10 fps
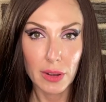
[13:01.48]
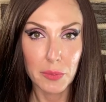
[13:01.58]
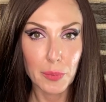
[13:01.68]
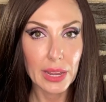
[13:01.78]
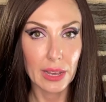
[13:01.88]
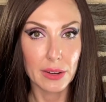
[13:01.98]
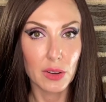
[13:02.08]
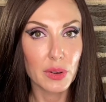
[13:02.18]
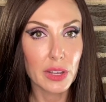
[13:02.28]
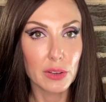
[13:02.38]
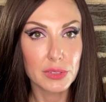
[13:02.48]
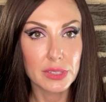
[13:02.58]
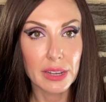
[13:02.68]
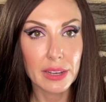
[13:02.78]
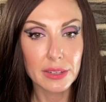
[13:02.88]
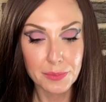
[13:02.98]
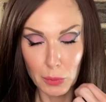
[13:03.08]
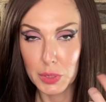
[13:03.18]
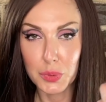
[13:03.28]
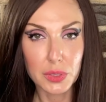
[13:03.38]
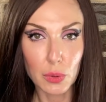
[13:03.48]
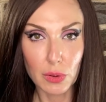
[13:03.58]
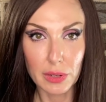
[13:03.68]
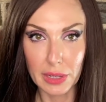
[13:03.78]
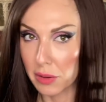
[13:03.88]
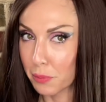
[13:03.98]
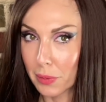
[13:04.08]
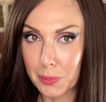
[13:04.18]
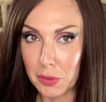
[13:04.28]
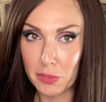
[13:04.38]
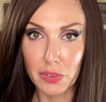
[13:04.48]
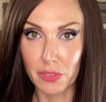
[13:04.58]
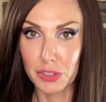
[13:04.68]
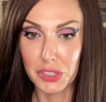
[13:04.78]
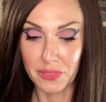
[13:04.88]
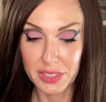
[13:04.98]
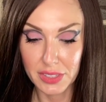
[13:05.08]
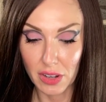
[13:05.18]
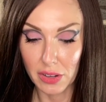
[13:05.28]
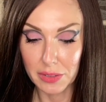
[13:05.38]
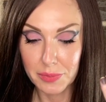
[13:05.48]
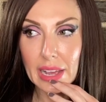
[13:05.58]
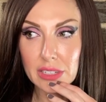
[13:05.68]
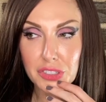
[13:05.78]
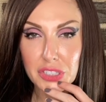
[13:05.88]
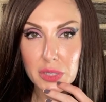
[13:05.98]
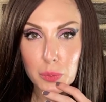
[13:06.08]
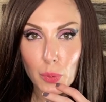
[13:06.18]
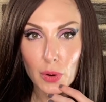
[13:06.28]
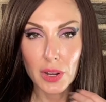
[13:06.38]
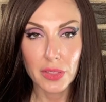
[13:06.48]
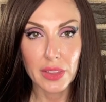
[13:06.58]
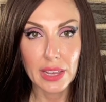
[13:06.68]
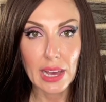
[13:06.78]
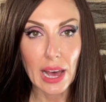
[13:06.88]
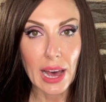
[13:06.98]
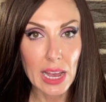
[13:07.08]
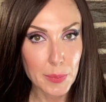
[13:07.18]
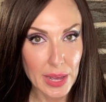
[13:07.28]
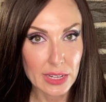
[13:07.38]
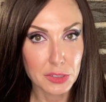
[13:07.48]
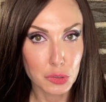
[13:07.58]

on piano acoustic, which was like a beautiful version of the song. And she wore the iPad